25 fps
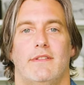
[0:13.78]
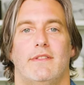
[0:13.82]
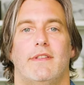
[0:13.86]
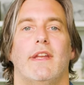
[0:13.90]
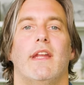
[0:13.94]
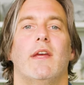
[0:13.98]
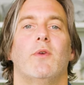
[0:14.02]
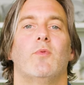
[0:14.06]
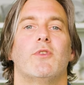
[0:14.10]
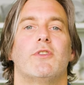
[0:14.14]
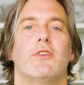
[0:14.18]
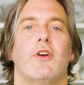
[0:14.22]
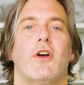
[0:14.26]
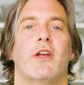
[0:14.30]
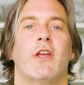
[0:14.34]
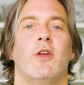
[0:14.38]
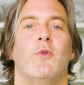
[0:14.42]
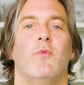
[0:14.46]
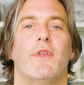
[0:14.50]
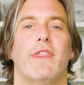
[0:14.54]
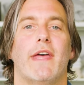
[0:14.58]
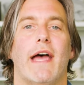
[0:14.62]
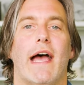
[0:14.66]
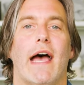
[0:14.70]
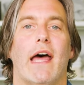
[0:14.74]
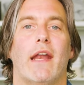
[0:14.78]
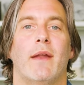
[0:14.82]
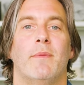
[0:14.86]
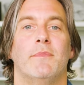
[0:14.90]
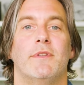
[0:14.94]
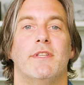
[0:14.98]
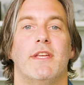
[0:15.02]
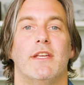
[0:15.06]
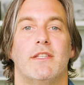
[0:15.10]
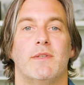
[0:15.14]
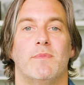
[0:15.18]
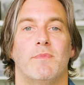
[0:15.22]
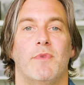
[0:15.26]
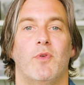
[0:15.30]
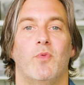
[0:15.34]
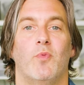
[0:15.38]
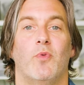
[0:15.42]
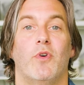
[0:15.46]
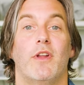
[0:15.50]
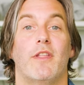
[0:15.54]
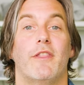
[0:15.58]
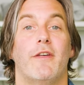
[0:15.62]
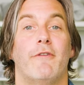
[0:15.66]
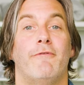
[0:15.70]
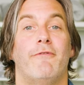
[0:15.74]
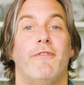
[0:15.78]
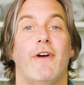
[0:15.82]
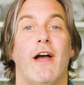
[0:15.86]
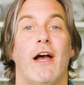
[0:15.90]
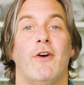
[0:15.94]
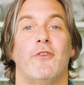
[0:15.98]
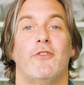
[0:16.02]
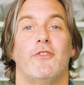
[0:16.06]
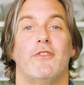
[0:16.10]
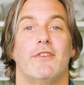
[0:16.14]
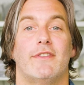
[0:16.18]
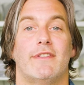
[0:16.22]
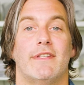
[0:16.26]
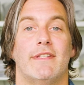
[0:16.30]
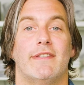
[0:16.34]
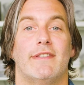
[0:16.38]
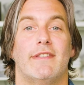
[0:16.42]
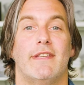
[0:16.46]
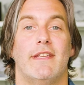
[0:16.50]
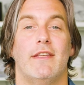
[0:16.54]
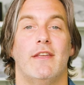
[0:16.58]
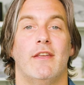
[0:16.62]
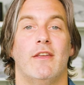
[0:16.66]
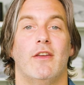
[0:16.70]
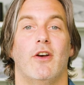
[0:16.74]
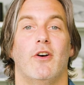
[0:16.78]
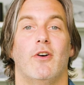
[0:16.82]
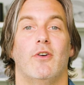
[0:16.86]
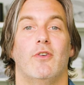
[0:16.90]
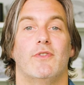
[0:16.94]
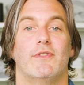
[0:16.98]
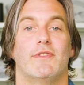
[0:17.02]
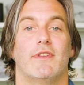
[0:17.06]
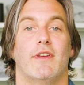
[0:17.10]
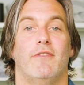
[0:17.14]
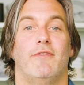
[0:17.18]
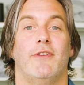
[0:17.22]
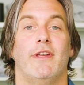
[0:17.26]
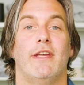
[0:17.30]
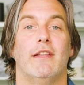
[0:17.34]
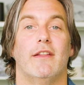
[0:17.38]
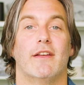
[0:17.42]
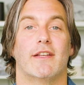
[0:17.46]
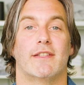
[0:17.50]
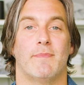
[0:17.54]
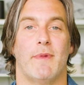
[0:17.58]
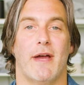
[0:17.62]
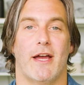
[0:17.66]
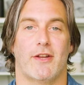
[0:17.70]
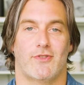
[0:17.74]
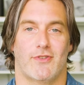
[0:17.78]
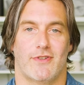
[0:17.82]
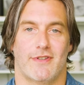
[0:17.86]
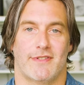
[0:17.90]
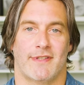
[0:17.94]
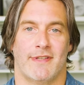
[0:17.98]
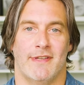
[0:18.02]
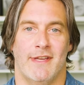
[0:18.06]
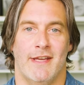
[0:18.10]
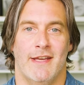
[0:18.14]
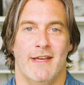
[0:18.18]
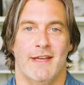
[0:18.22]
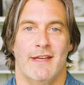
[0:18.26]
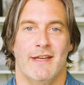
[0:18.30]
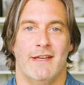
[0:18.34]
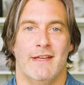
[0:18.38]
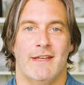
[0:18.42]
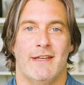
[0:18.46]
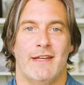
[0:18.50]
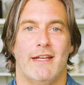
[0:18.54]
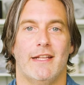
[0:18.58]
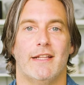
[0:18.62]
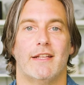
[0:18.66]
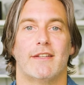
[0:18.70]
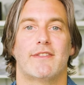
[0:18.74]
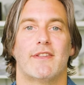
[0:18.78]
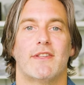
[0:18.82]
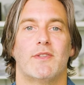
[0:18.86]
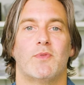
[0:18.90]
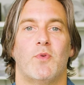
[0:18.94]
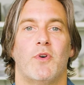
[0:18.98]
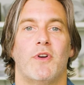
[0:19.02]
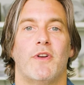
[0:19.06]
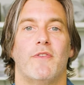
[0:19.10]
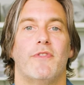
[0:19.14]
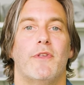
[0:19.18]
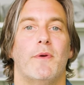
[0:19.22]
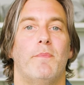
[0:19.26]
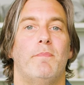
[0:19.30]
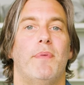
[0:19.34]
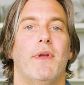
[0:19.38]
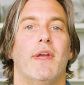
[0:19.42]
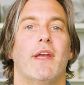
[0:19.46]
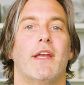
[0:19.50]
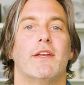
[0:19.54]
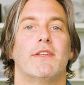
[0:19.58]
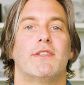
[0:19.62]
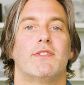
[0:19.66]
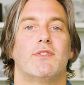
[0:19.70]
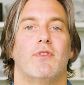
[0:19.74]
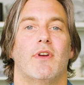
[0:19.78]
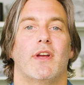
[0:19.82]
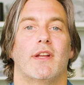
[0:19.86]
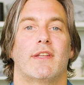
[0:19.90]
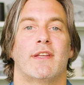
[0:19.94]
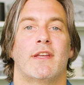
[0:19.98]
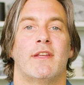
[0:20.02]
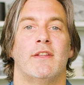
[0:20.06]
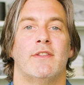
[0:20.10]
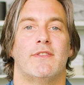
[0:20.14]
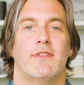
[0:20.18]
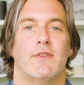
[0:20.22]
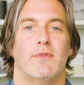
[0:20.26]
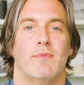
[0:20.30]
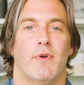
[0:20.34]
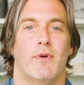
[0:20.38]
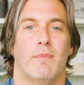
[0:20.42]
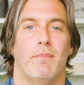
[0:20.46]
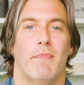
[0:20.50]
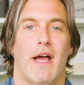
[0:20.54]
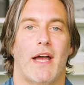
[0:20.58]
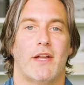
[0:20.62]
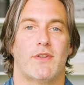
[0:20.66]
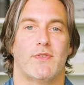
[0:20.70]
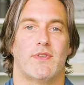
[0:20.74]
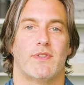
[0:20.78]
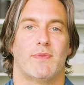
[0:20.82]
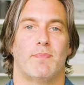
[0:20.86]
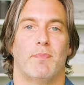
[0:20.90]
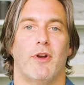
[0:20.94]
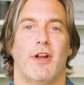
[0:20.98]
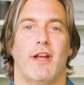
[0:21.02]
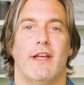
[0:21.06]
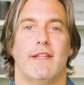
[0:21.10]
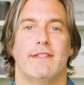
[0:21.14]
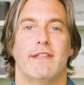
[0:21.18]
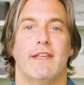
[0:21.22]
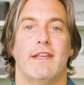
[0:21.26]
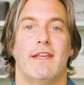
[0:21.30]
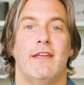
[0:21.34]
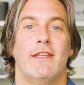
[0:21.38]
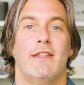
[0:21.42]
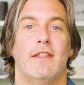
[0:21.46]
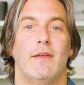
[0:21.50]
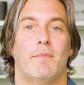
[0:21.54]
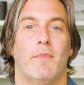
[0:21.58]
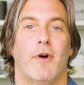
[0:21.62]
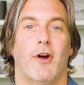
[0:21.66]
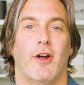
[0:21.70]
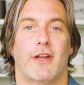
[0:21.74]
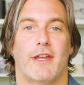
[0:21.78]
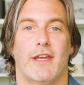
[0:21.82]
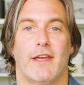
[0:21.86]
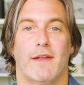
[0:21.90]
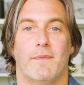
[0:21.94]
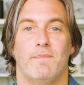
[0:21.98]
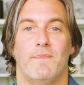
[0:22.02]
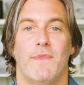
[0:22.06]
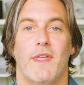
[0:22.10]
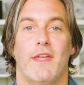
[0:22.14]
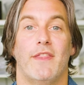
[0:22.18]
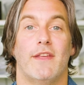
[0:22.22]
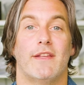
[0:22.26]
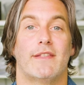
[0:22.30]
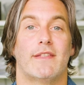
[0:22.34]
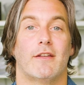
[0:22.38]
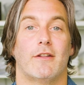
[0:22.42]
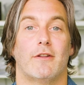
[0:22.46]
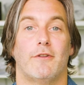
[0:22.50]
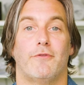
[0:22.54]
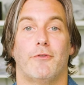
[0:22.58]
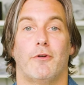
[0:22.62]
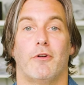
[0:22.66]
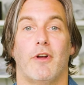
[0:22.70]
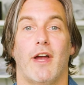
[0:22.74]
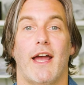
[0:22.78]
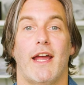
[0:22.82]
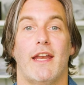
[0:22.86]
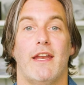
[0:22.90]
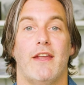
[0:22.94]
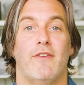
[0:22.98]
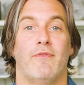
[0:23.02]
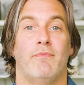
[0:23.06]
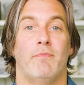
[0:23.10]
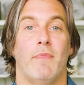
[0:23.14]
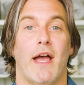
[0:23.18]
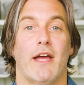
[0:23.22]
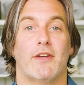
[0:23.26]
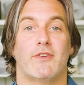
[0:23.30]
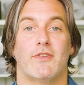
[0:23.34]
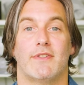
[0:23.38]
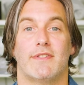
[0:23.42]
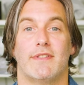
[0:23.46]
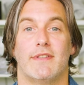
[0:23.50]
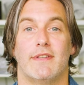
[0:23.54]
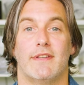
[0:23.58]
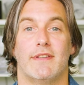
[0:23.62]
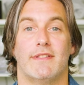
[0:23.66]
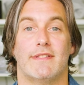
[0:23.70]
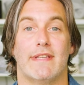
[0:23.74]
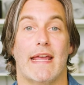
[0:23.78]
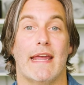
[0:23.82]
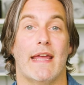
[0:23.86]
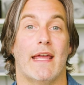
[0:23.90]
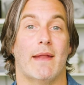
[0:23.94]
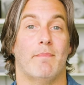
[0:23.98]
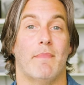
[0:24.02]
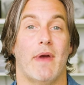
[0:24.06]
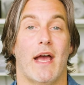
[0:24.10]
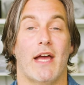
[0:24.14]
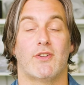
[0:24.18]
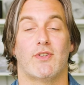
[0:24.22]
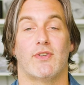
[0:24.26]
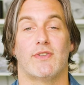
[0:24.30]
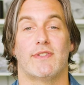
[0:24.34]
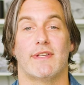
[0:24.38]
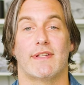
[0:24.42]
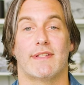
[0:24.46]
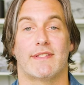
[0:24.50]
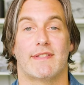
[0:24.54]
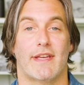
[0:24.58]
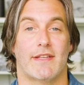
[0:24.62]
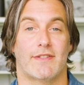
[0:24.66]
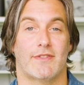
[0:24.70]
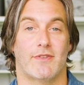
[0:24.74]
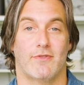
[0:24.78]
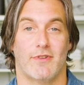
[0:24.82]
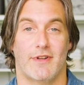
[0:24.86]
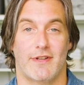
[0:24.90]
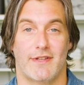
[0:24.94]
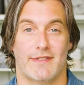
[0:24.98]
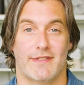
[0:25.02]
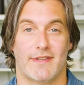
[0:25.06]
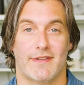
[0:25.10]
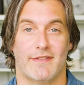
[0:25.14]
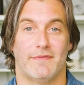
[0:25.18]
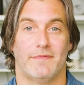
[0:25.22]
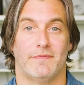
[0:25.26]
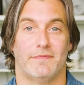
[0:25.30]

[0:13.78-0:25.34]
Today we're talking with Adam Tishman, one of the founders and CEOs of Helix Mattress. Helix is one of the biggest direct-to-consumer mattress brands in the market, and they sell a variety of mattresses and mattress accessories.